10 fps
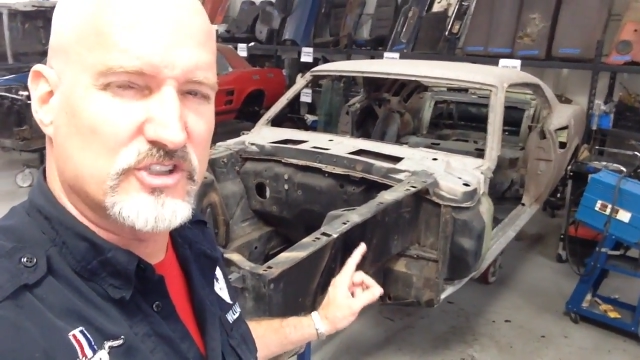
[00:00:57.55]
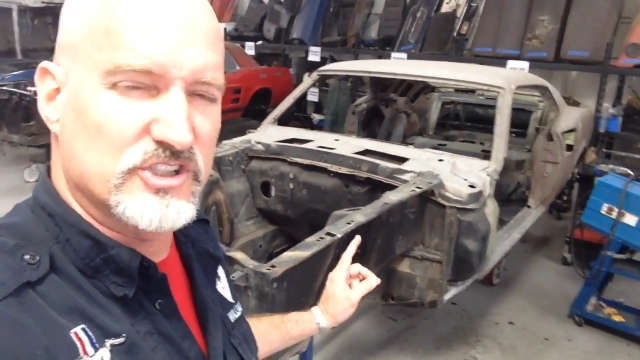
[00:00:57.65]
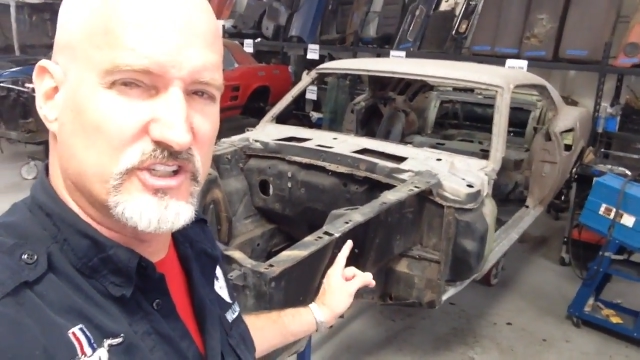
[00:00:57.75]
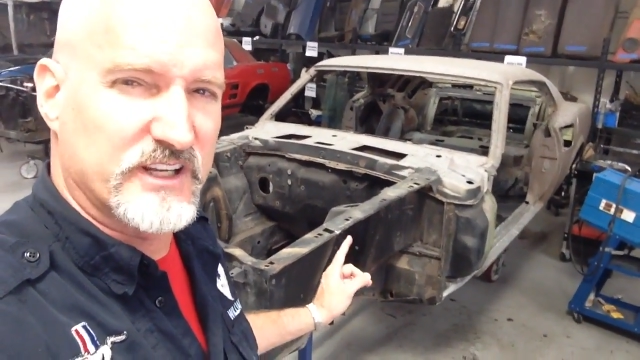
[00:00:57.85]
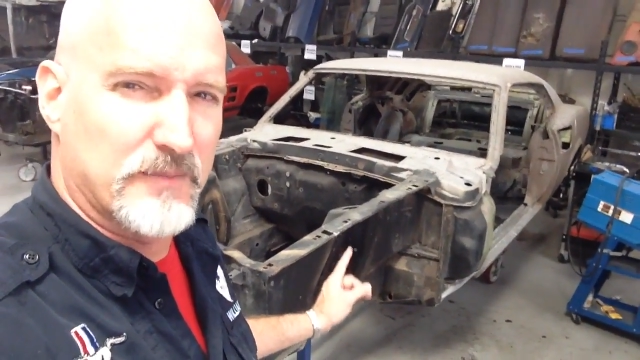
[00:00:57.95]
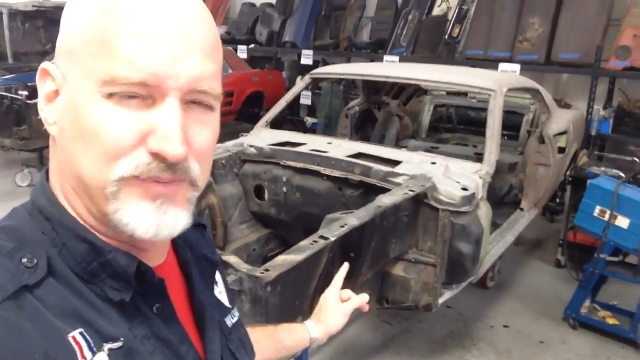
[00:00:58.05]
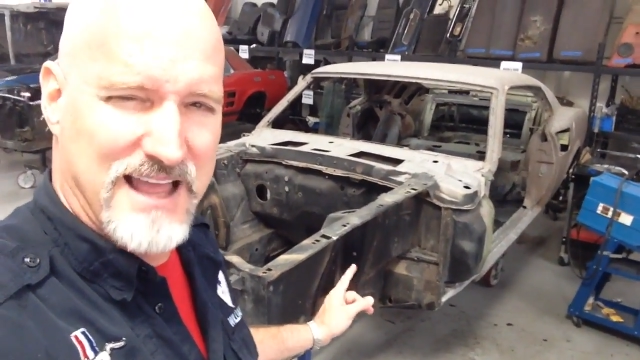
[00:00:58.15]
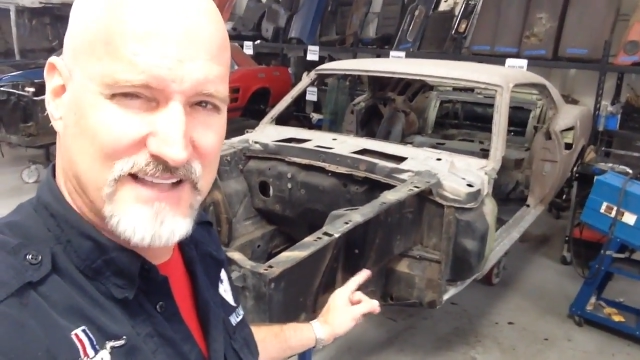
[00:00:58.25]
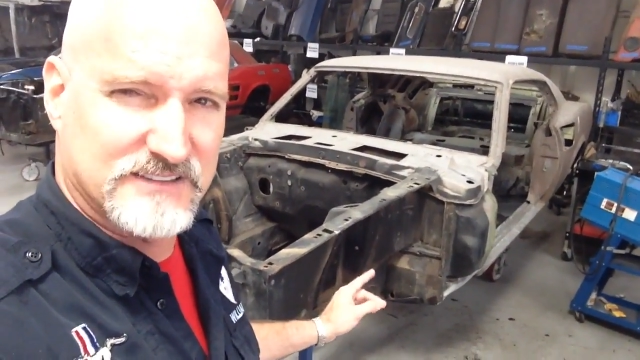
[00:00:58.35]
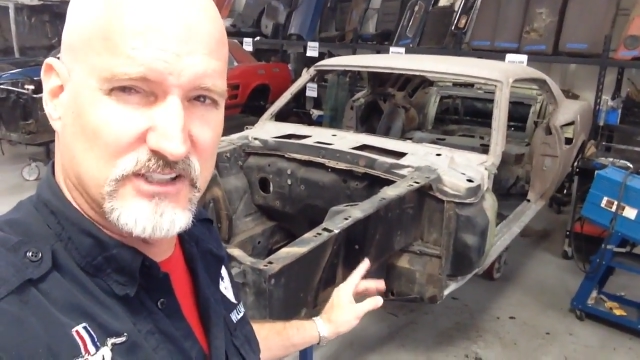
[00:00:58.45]
She's going to get
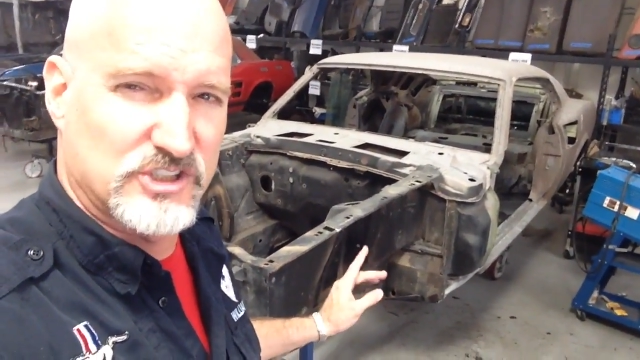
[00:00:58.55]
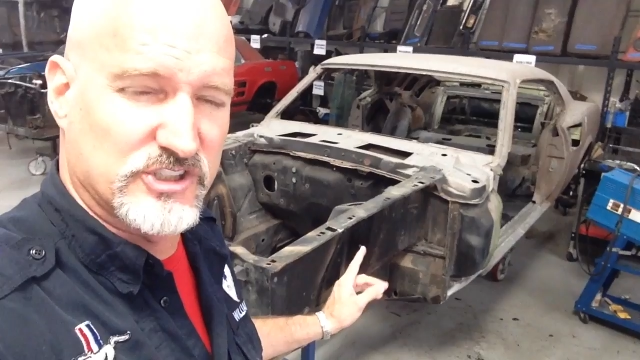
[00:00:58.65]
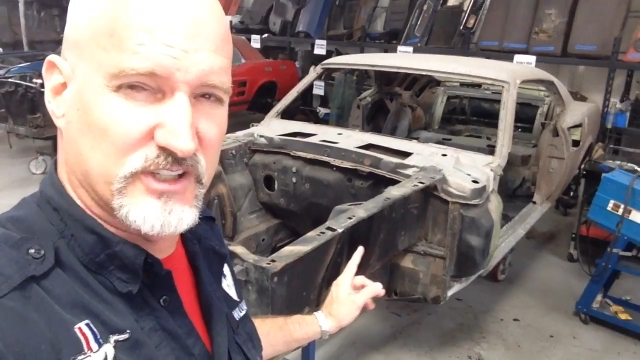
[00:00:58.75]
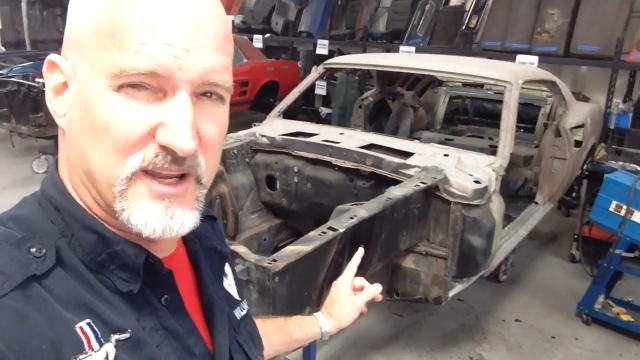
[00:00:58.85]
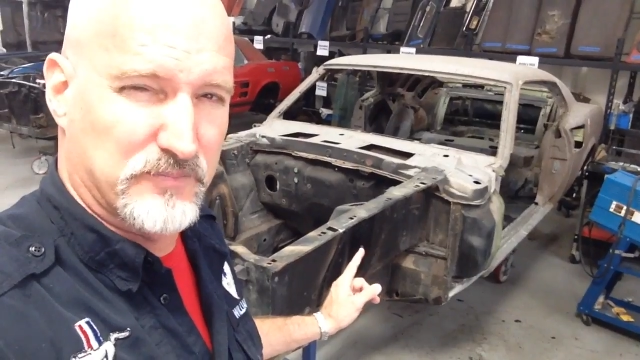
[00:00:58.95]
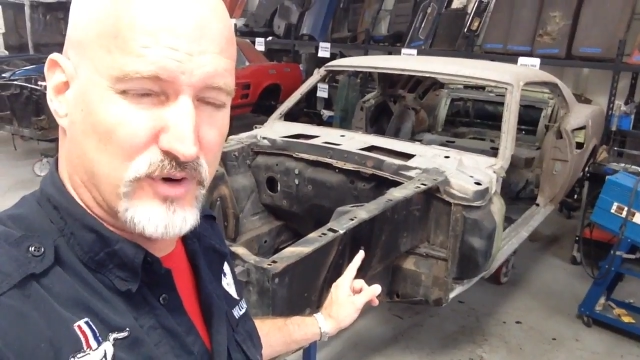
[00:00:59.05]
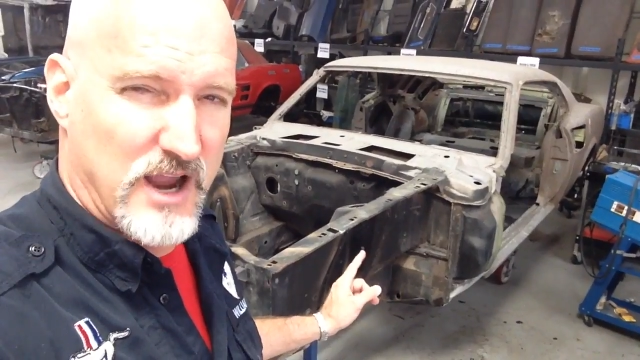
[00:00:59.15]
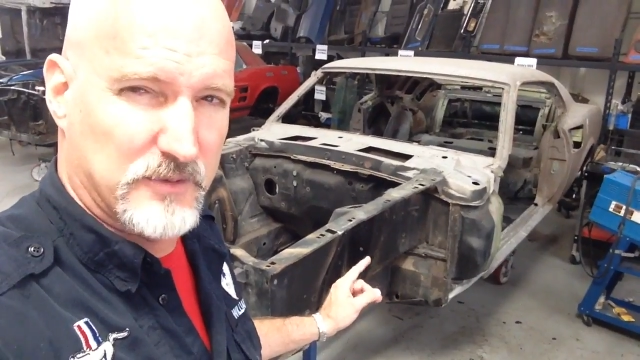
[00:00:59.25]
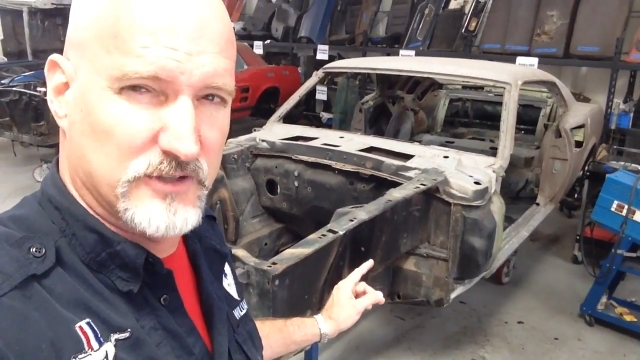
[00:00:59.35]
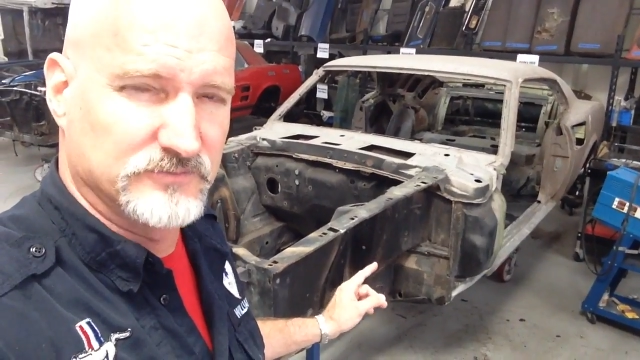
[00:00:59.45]
blasted. She's going to get
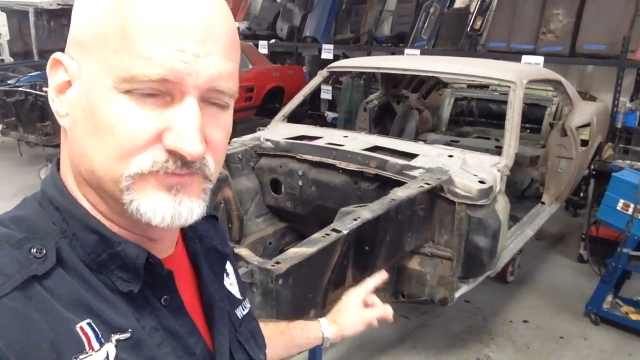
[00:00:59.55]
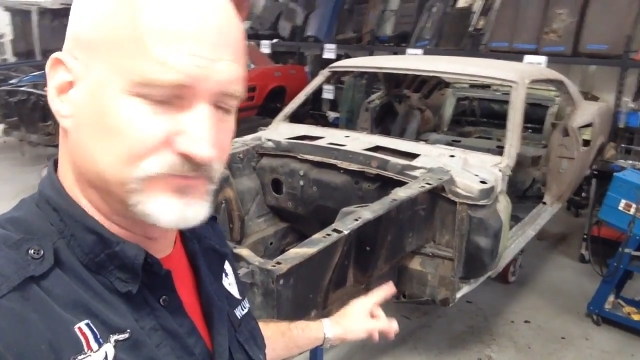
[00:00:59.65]
primered.